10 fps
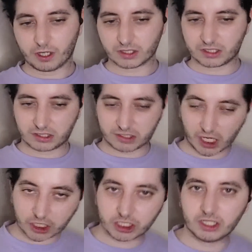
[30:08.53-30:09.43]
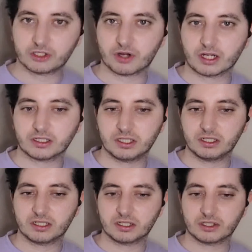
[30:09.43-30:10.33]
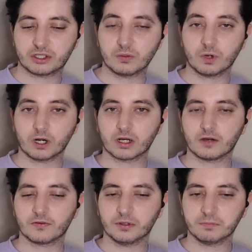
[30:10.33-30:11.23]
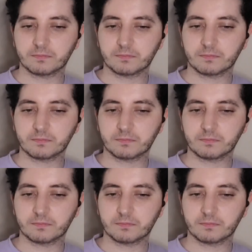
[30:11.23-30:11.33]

sexually attracted to one another.